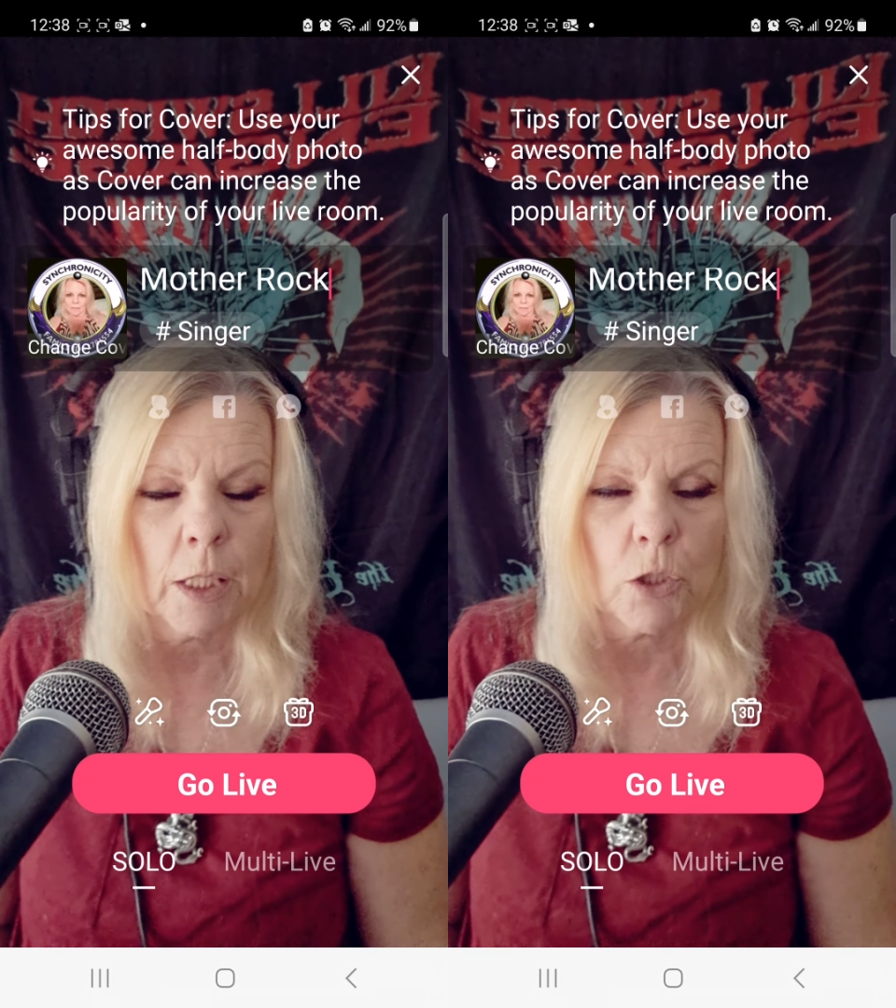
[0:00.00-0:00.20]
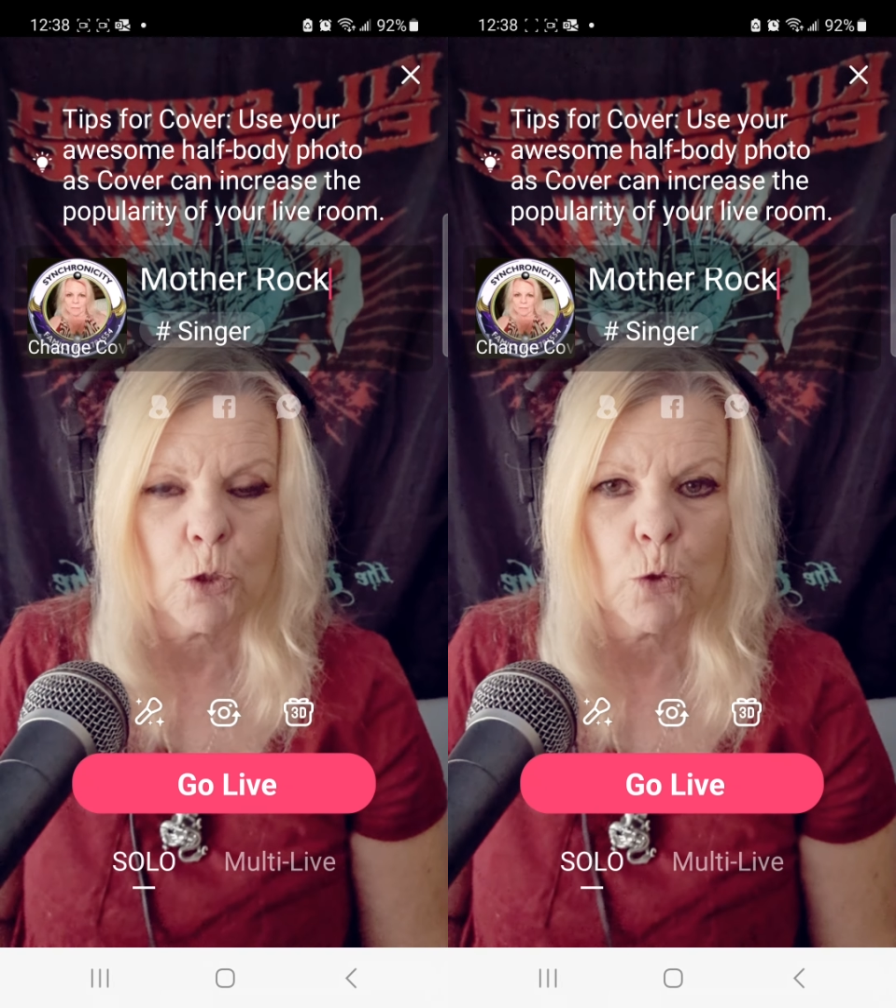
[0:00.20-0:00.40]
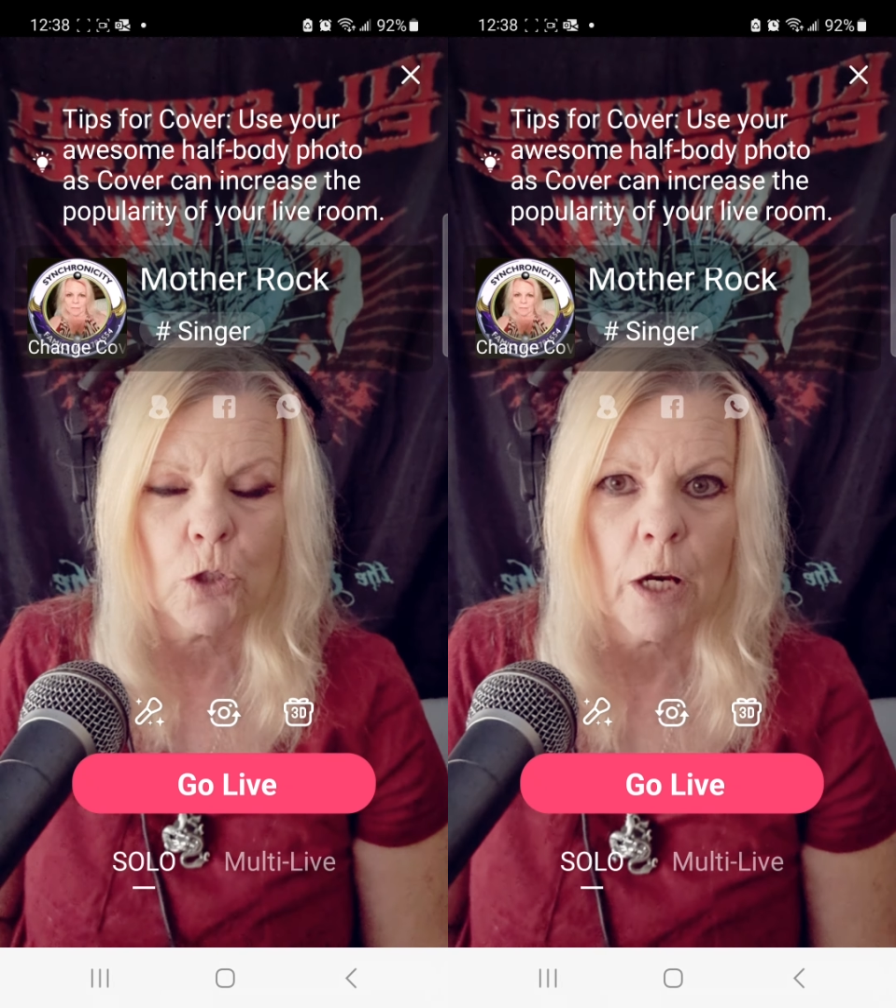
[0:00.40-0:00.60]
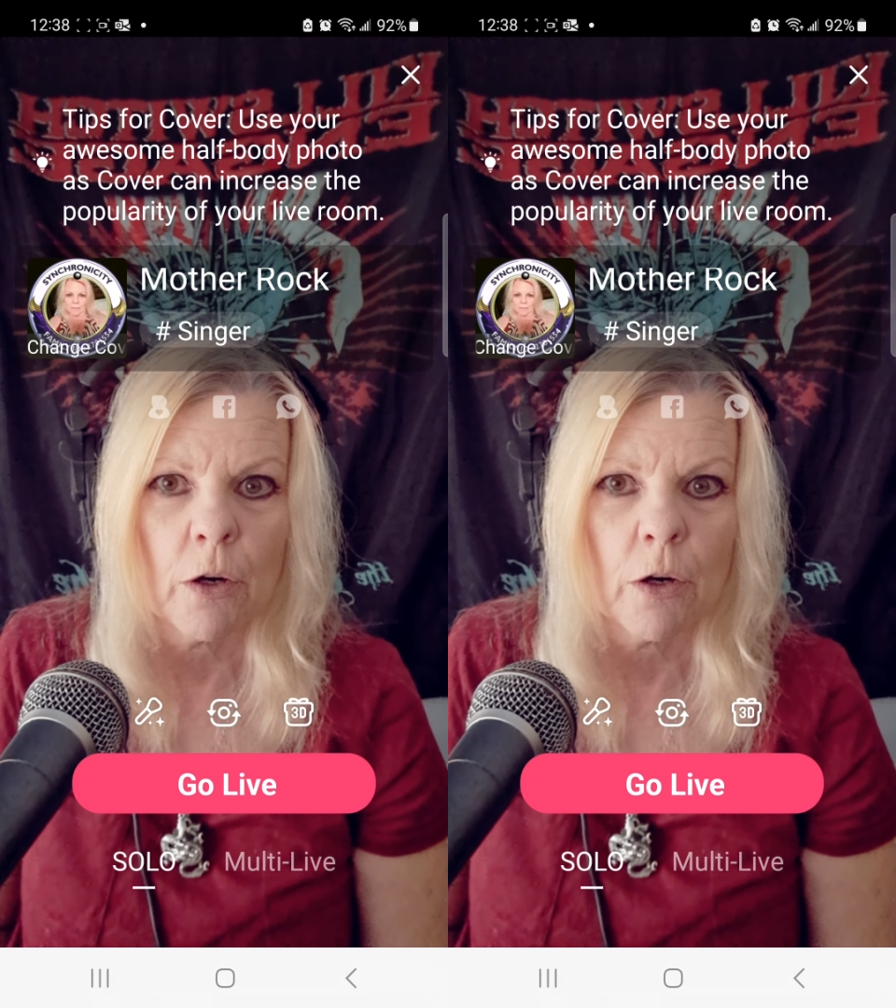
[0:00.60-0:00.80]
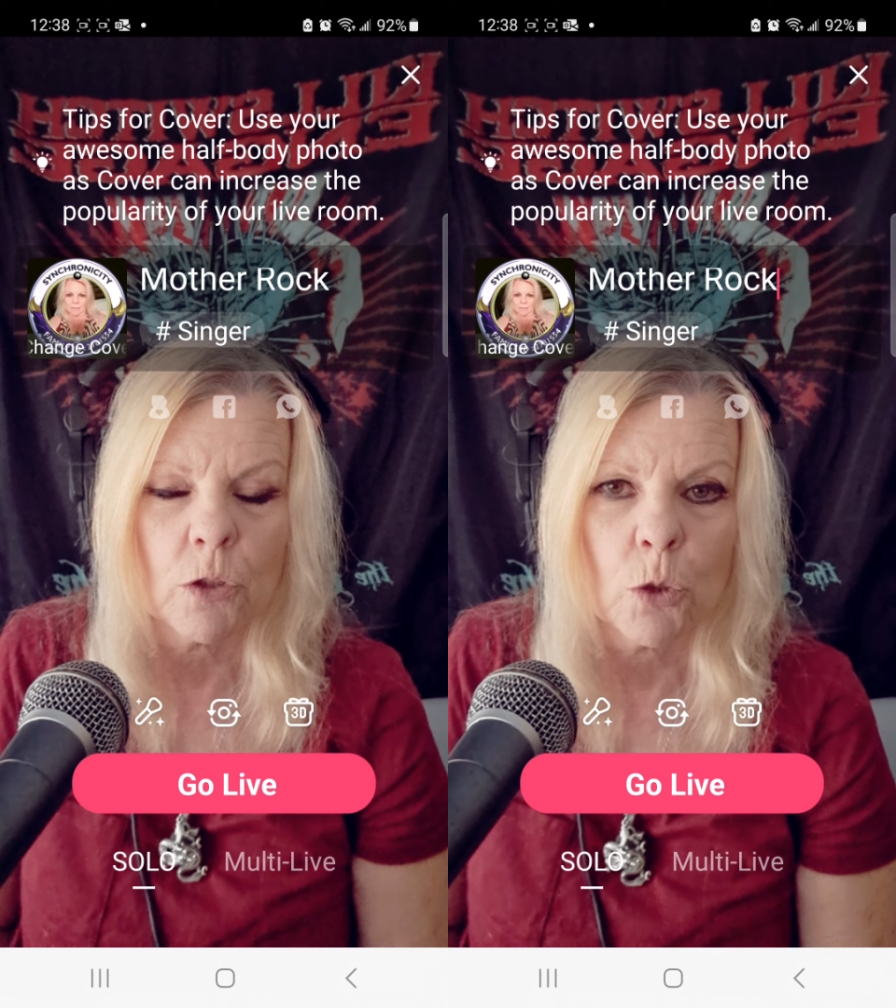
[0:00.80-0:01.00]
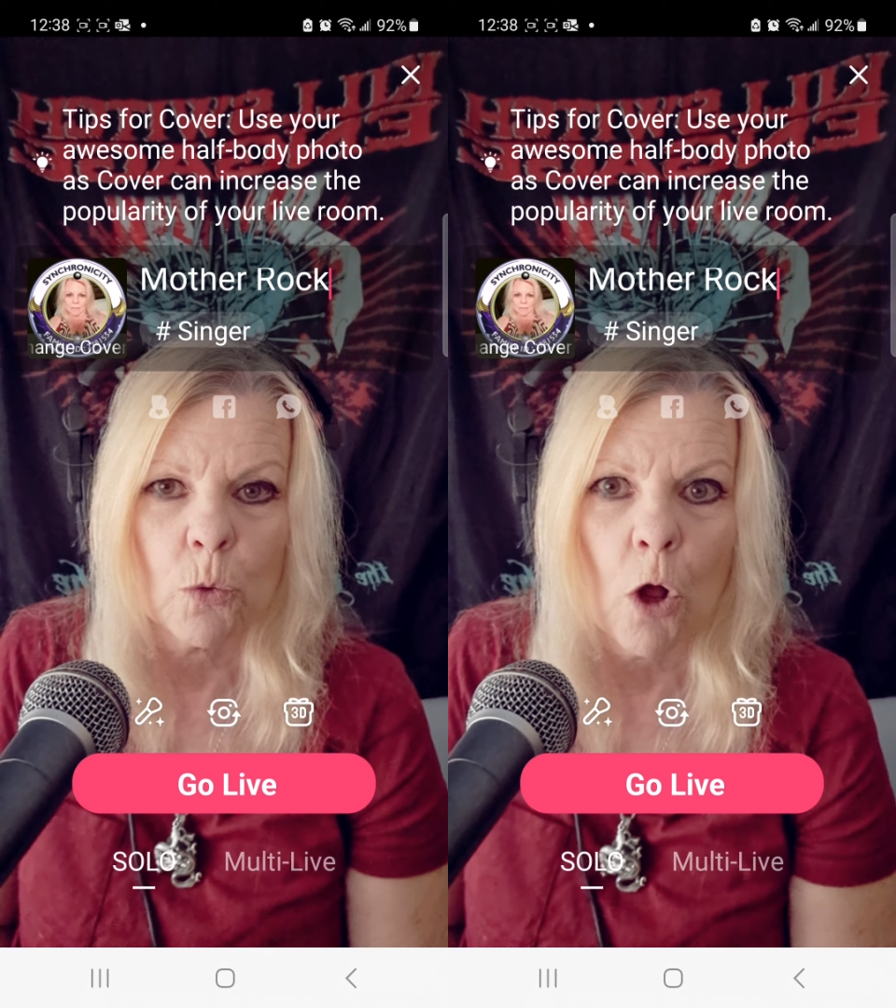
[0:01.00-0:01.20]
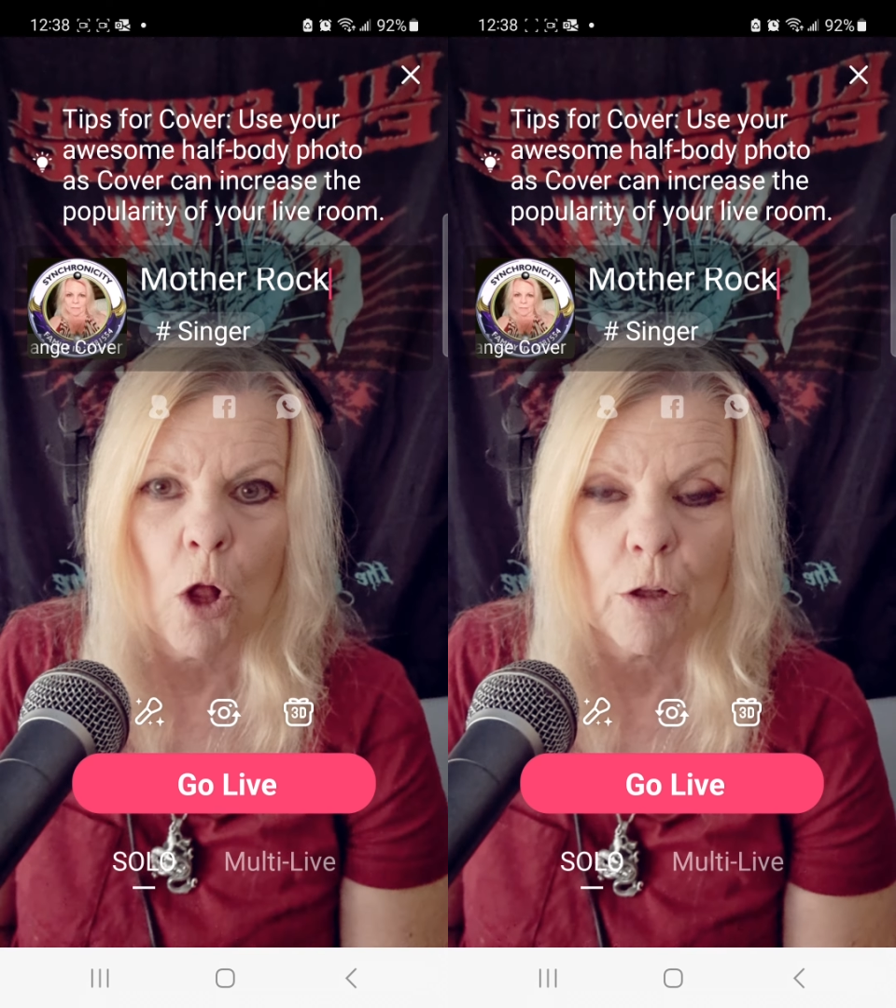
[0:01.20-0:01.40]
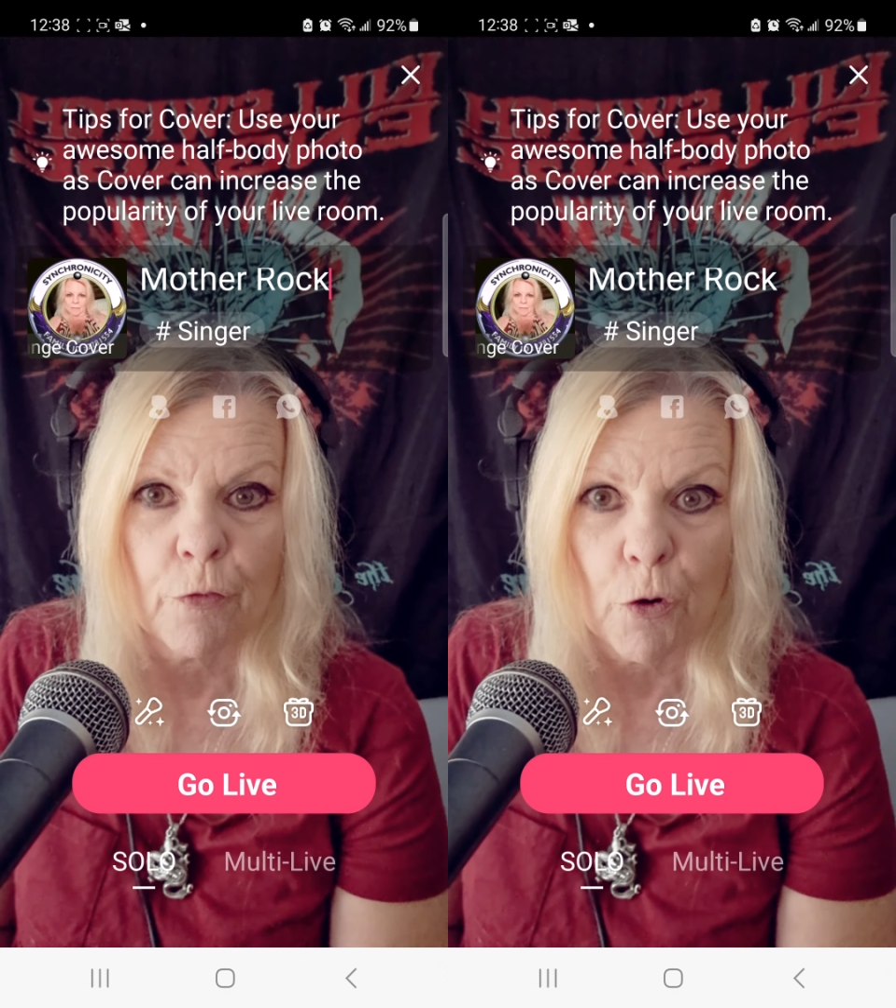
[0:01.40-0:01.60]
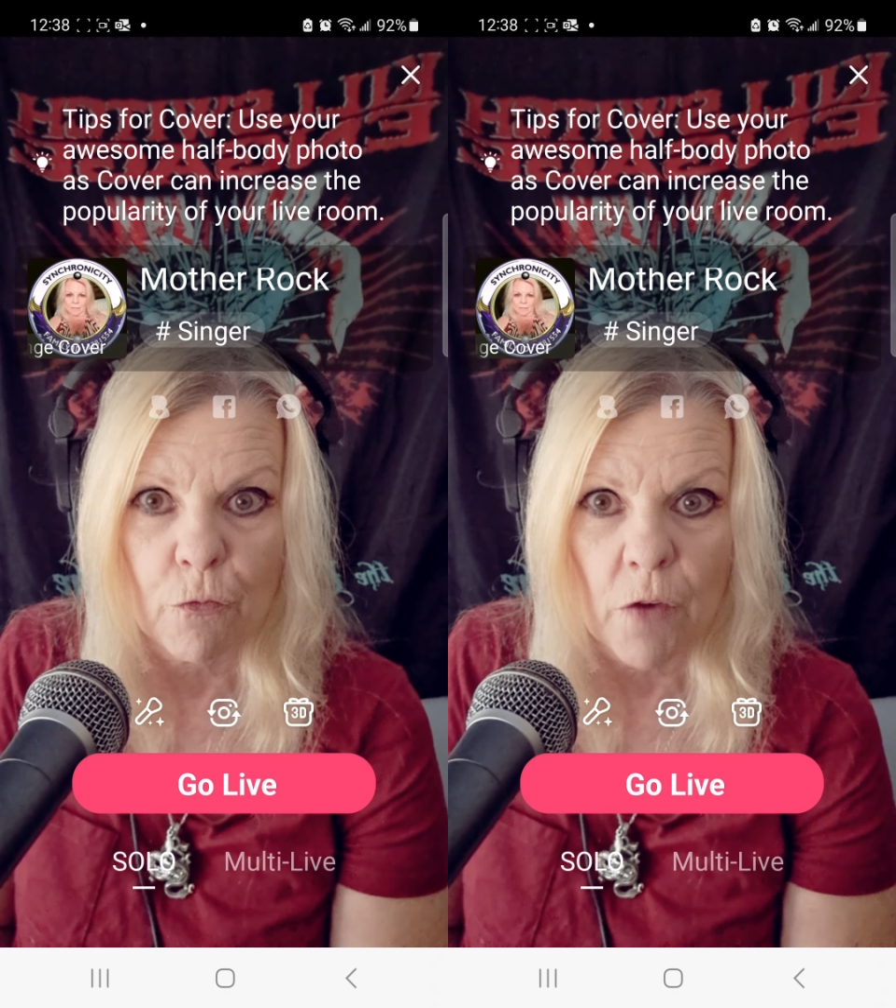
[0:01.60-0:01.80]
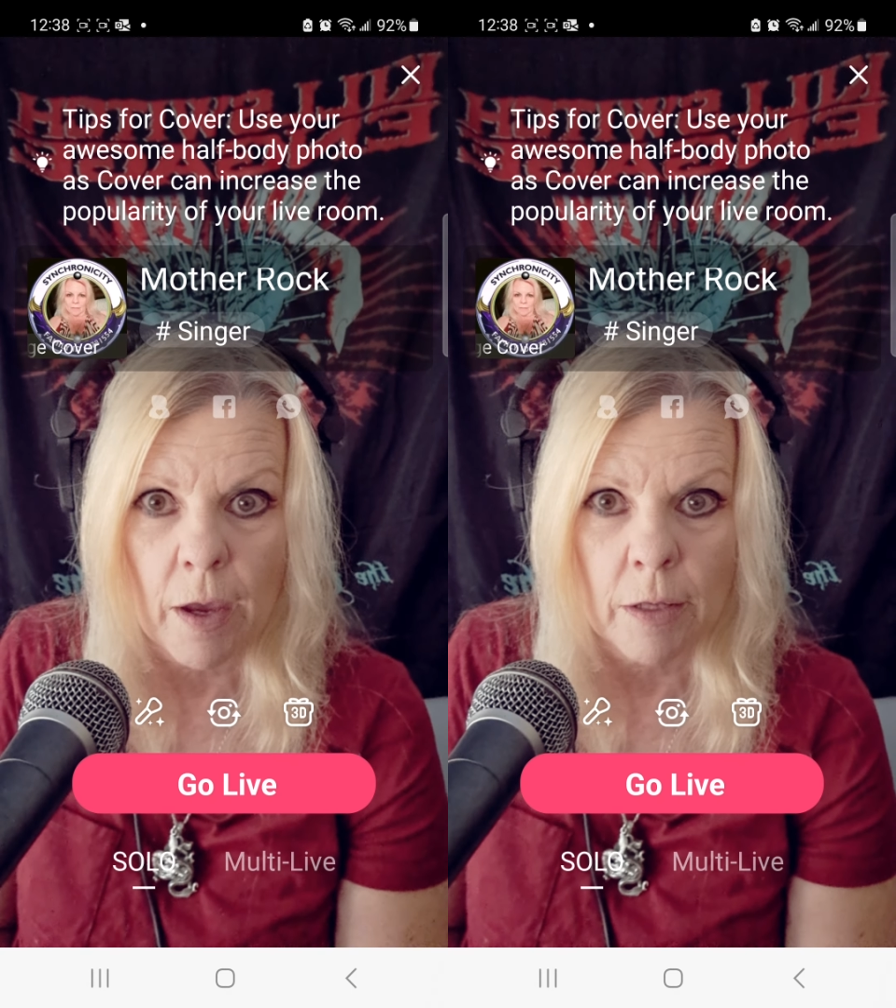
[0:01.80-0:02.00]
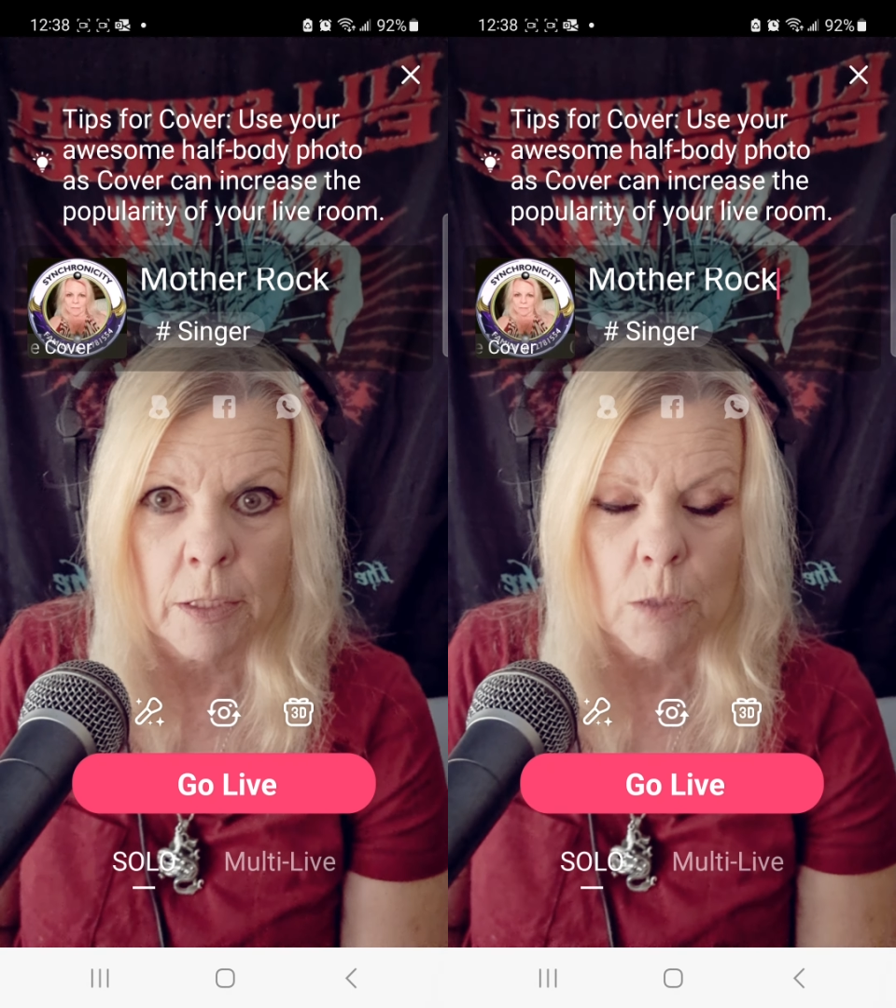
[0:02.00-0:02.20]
to share to all of your fans.